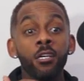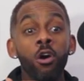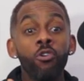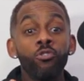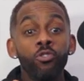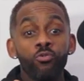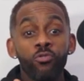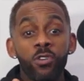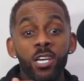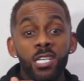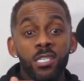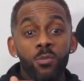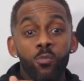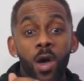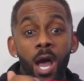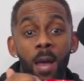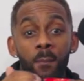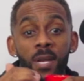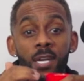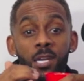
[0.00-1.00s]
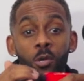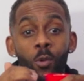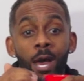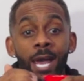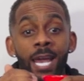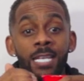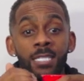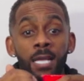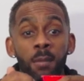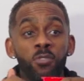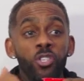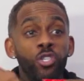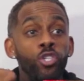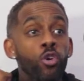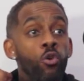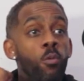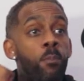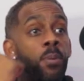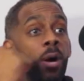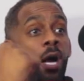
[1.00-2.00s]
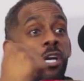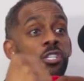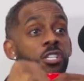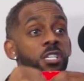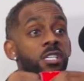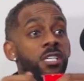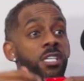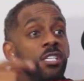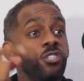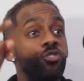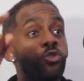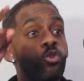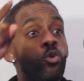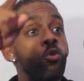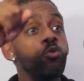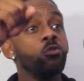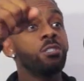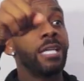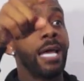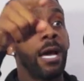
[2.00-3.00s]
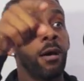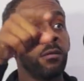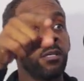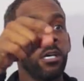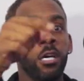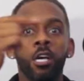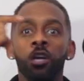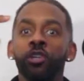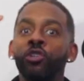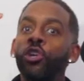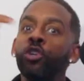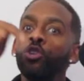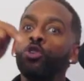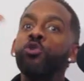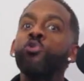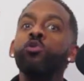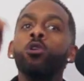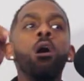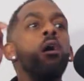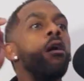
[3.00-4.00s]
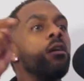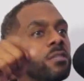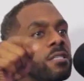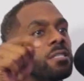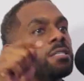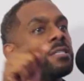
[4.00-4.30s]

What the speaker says: no, the reason why I'm in the way is I'm still punching these doors down that you can't